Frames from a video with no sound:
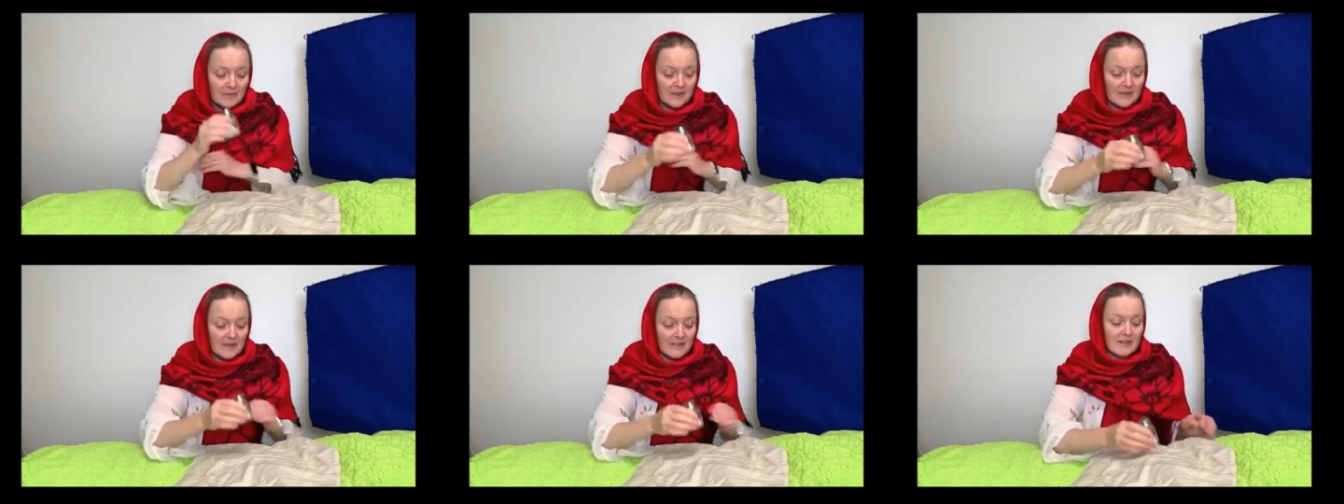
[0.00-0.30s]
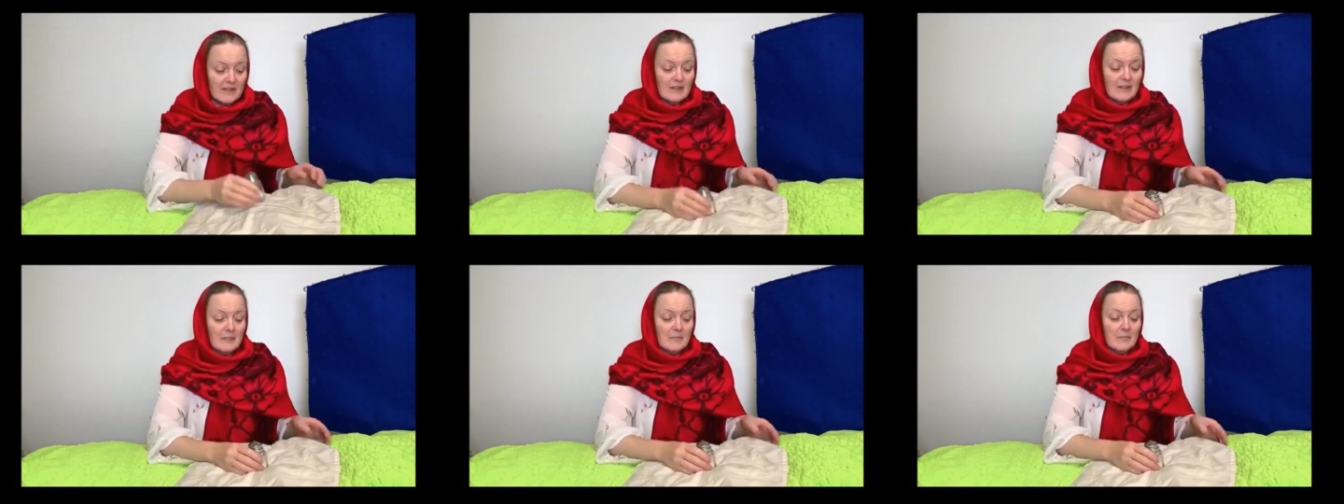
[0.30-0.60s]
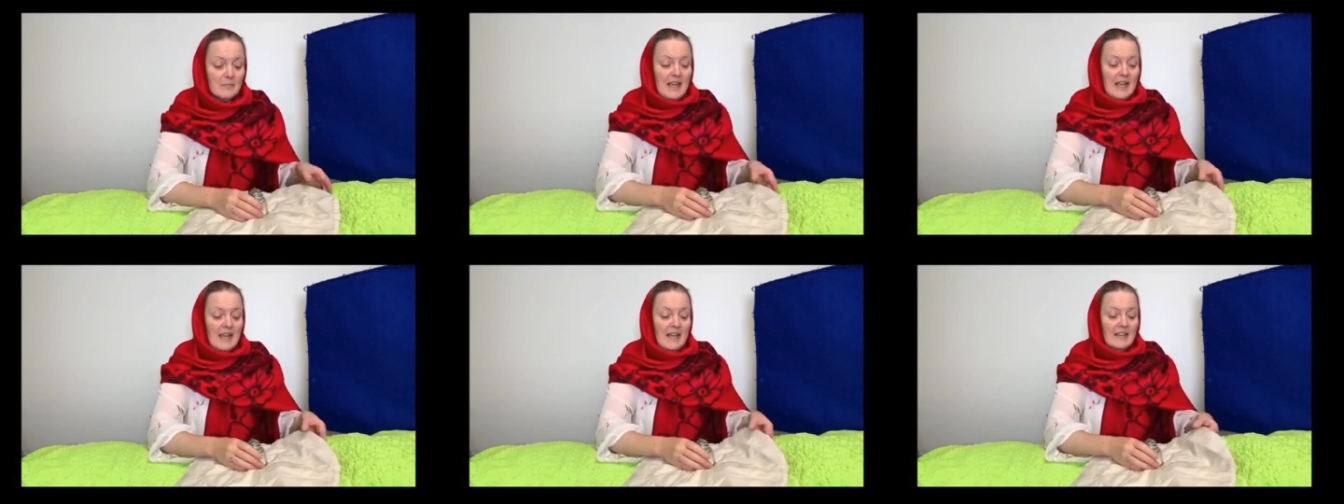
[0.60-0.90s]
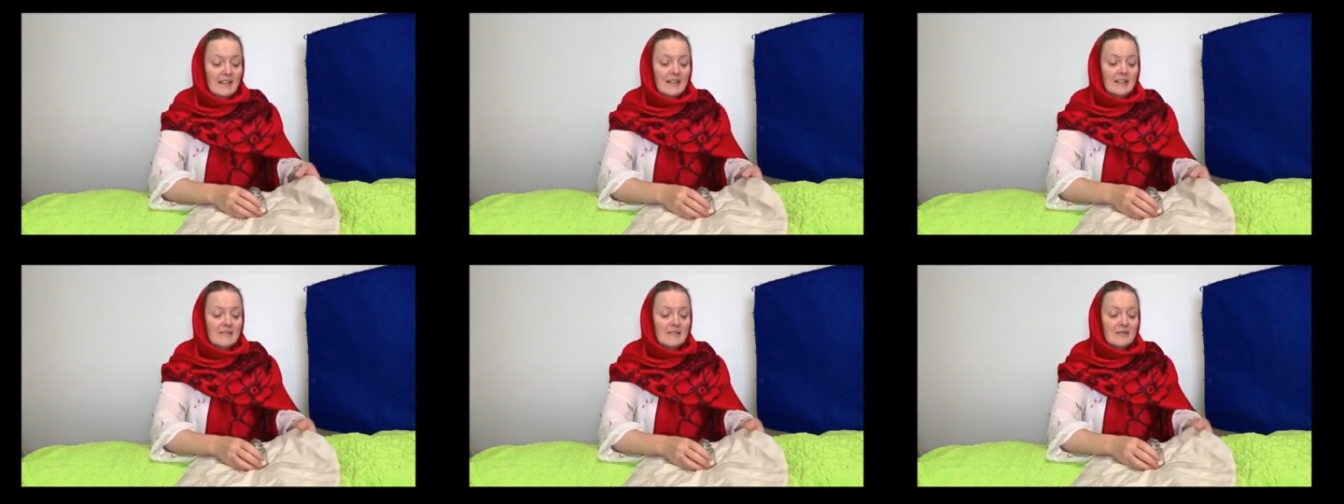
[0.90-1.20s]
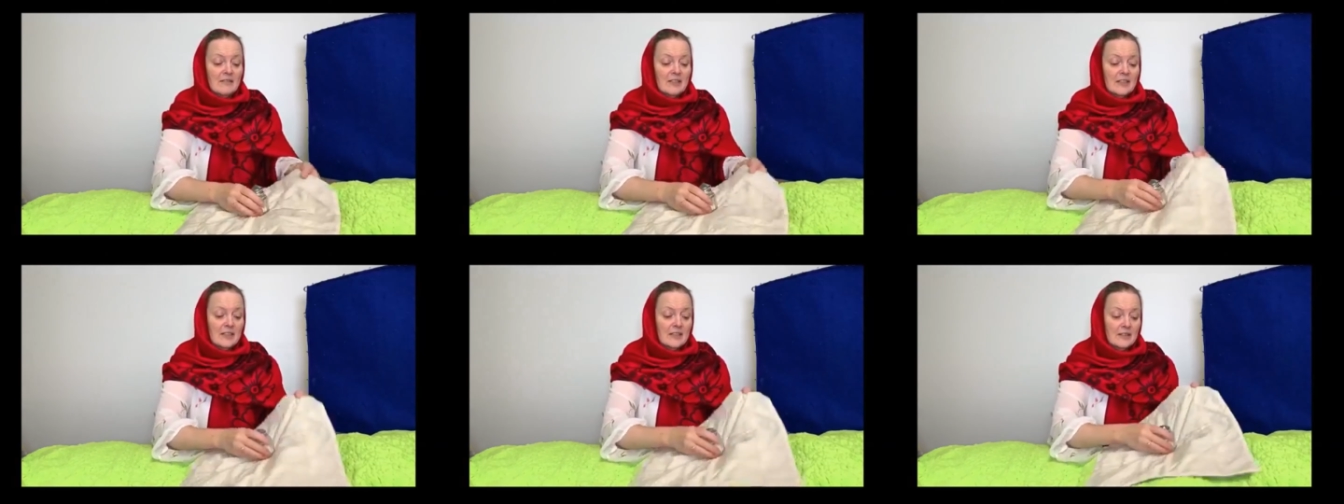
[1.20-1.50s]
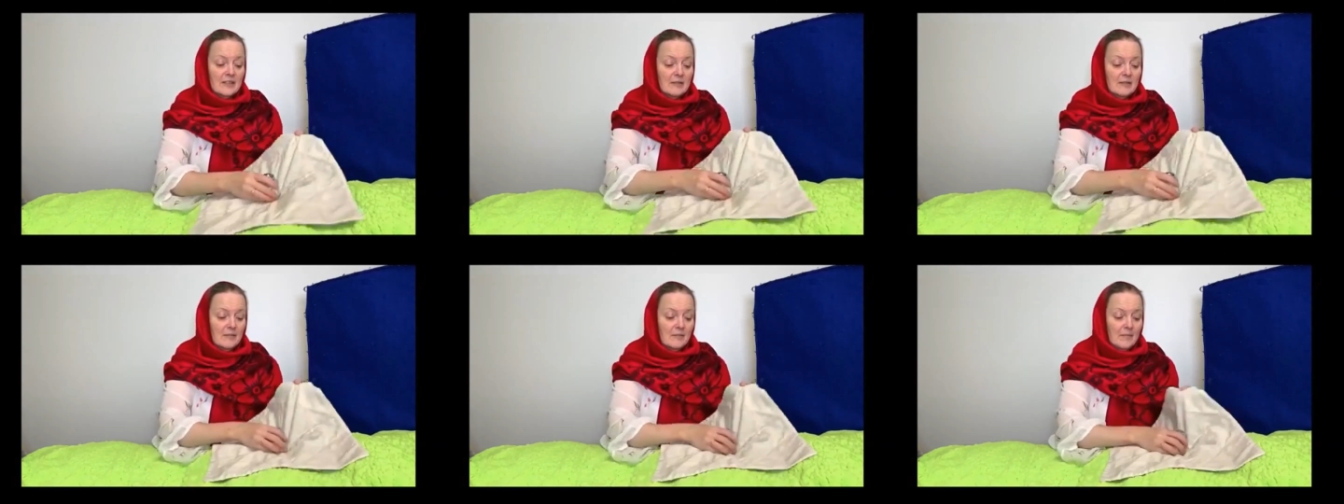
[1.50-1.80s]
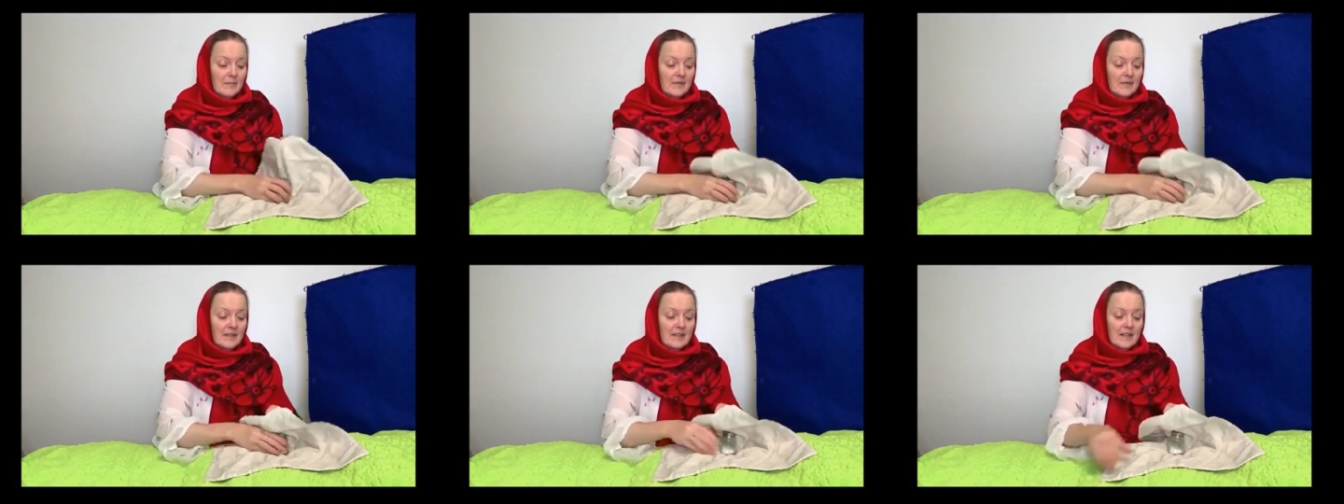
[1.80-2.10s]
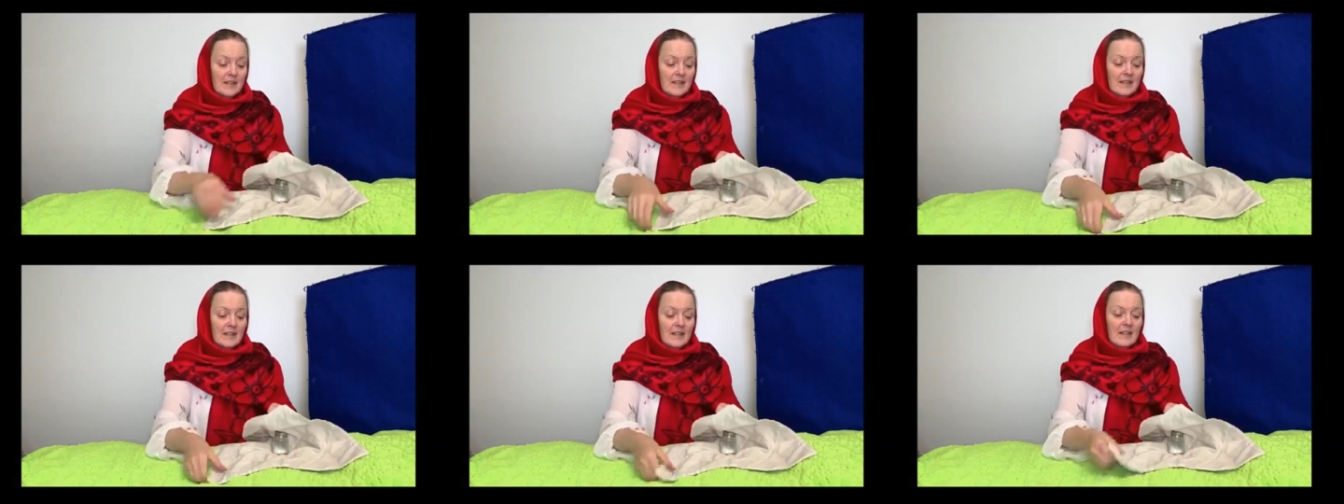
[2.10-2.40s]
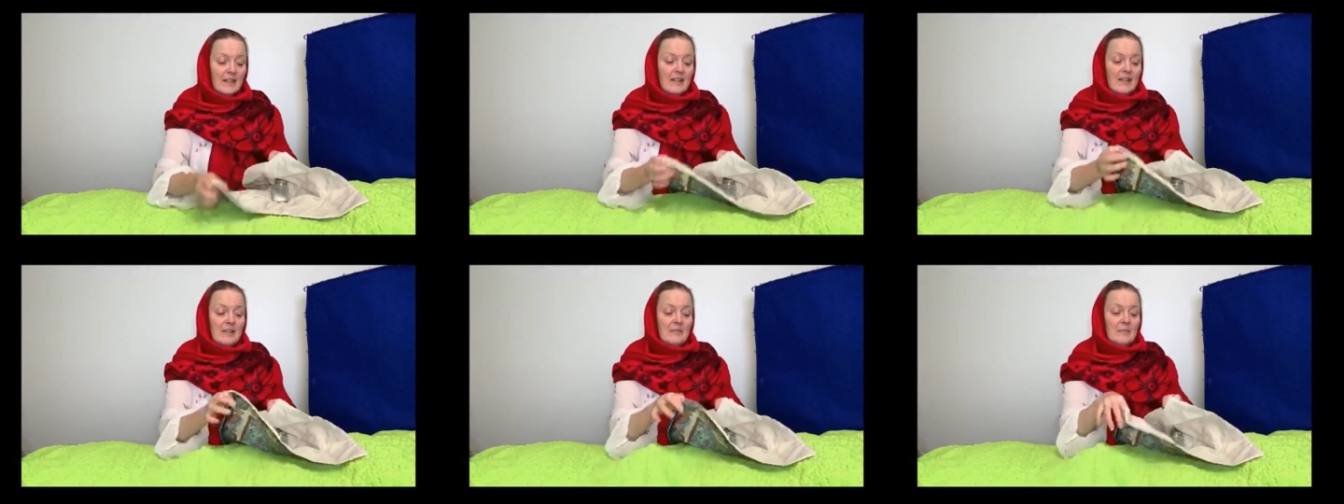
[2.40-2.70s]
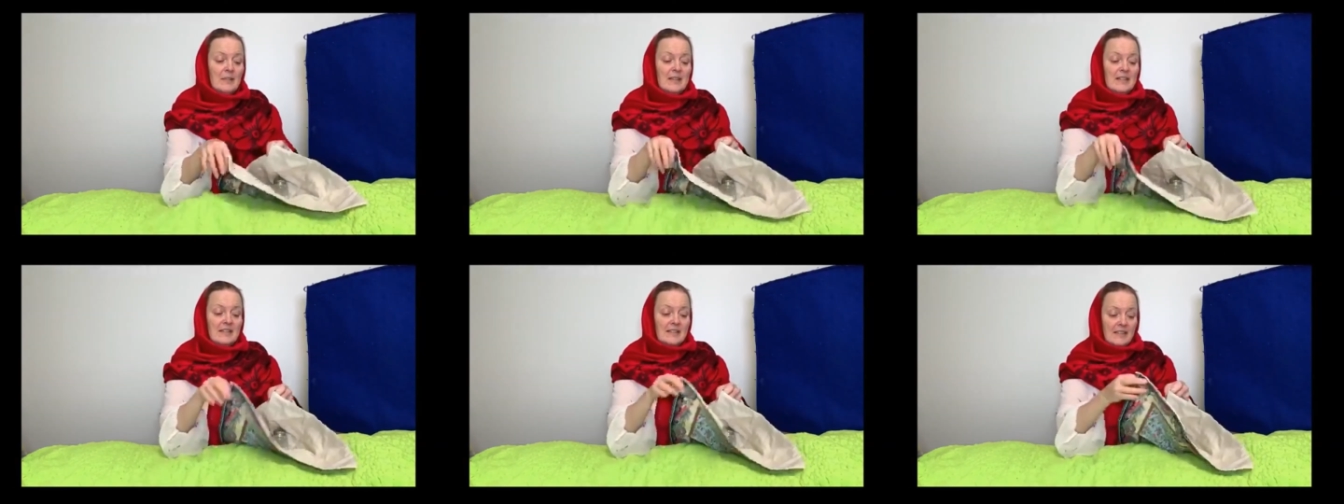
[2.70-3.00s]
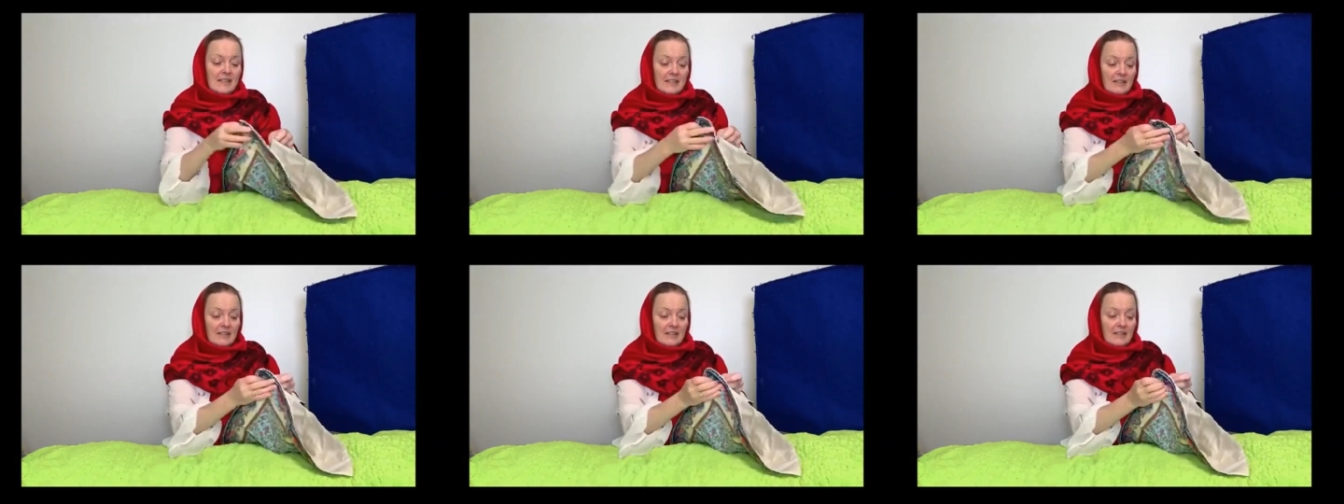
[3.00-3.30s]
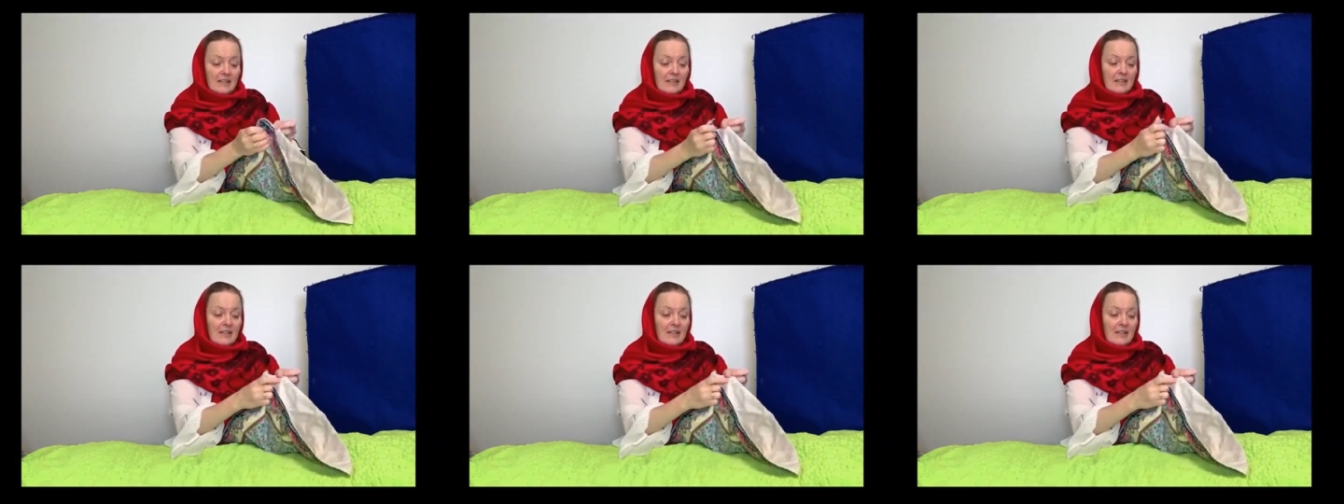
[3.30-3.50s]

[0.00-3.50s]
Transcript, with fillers: So I'll pack it for you, and my dear,